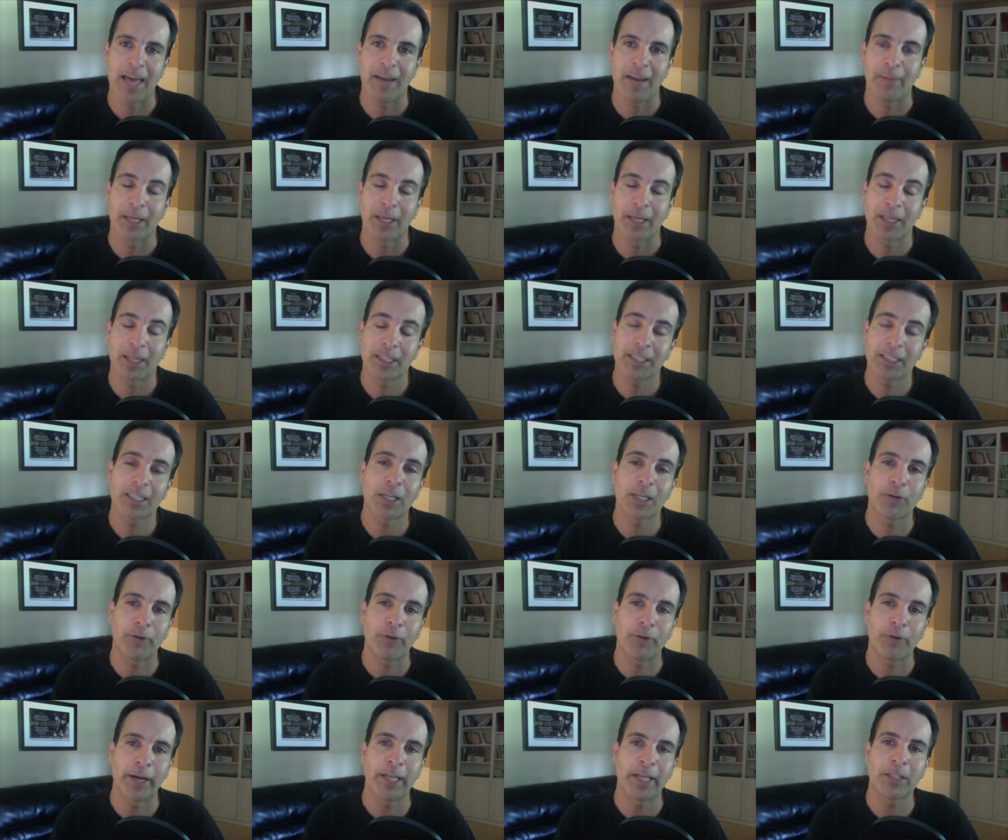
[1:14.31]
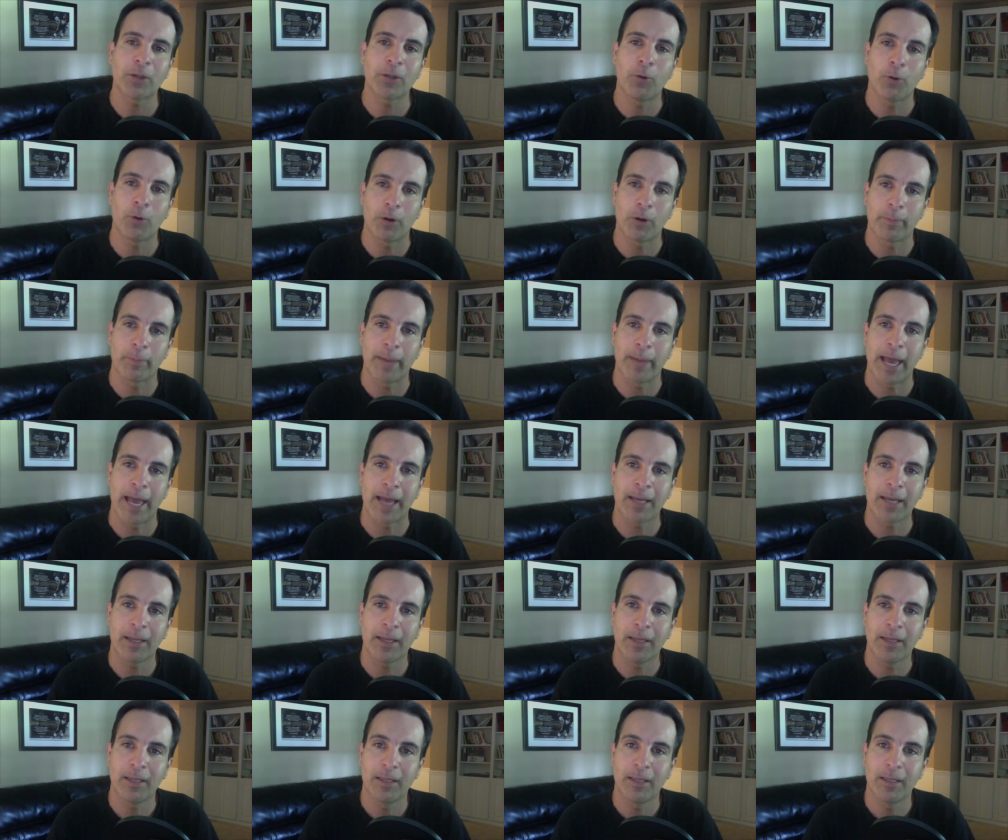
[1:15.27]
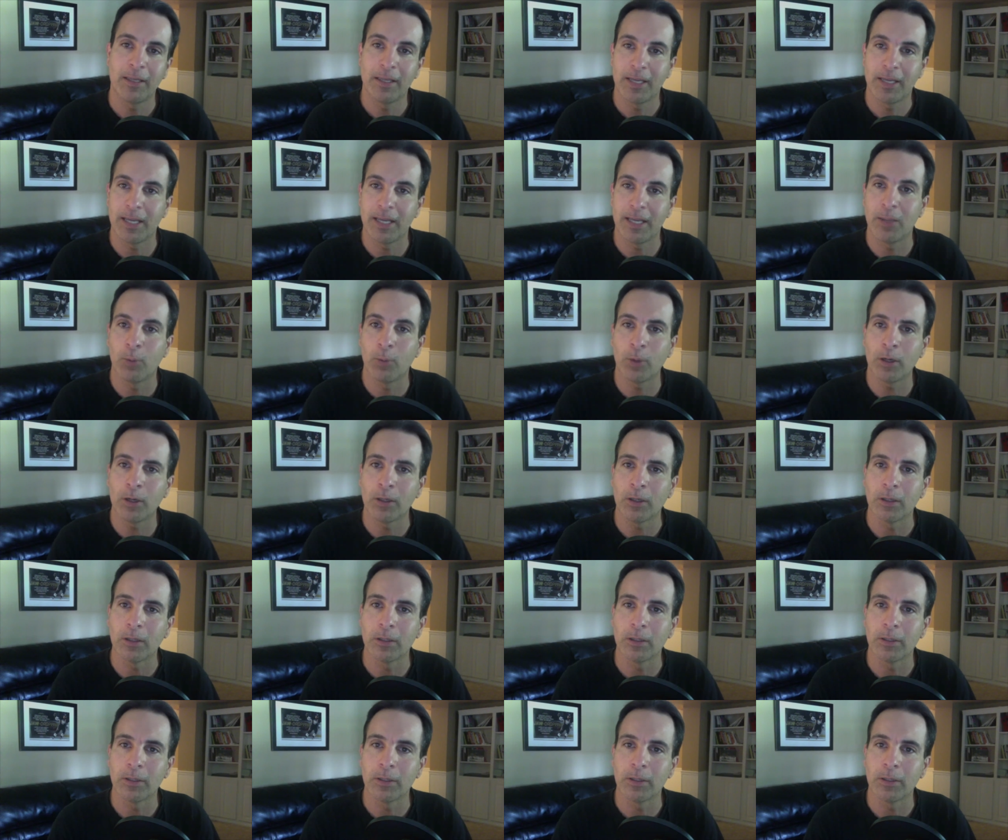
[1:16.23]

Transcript: I'm like, this is the greatest quarterback in the world.